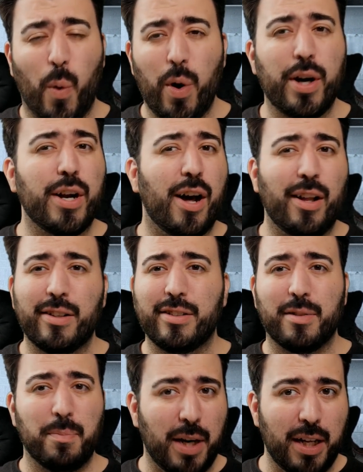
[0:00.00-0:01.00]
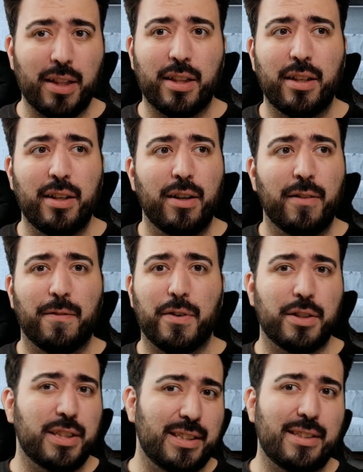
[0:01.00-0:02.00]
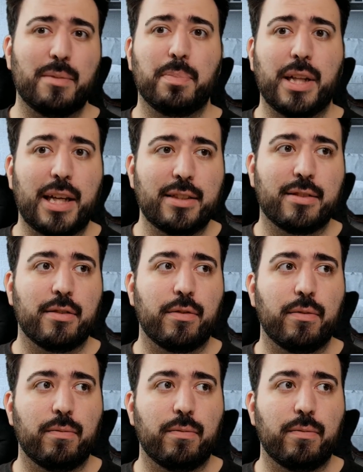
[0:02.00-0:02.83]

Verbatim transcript: four dollars a month for Disney Plus